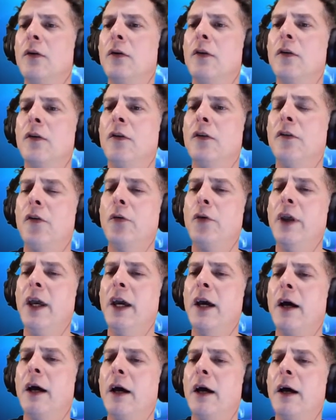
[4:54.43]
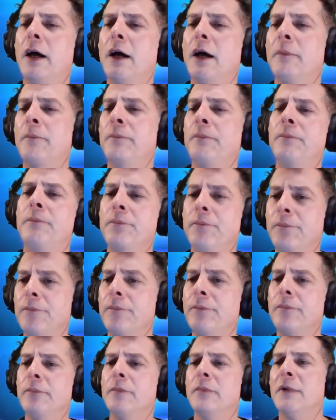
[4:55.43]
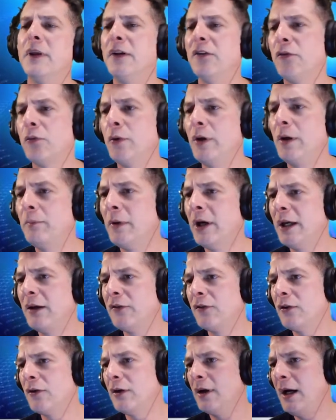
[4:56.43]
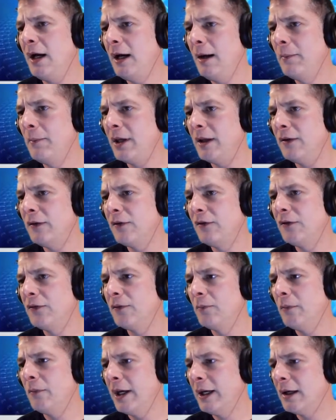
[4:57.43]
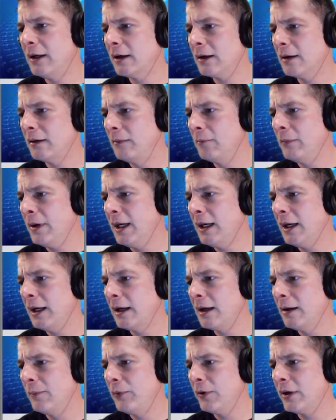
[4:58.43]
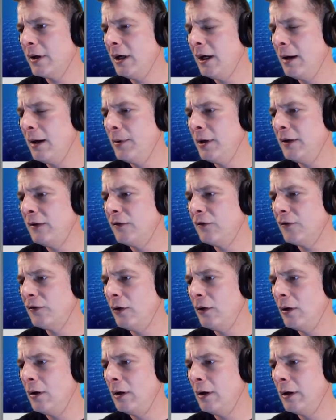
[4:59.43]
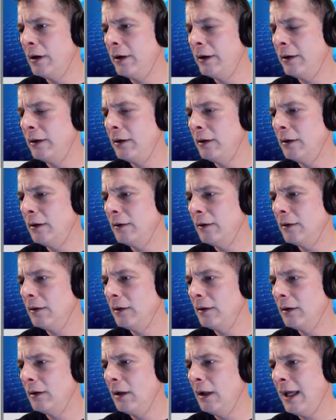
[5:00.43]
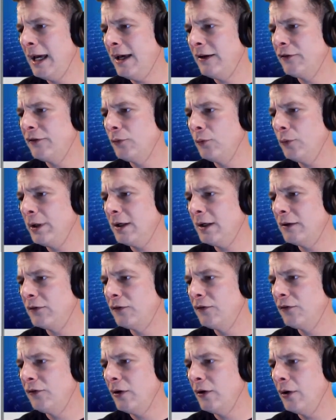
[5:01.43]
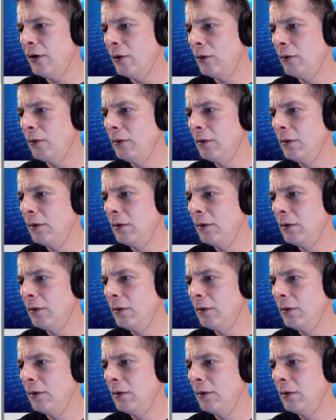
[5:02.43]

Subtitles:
So, yeah, let's read Mike's comments. Mike had a couple of comments on last week's show.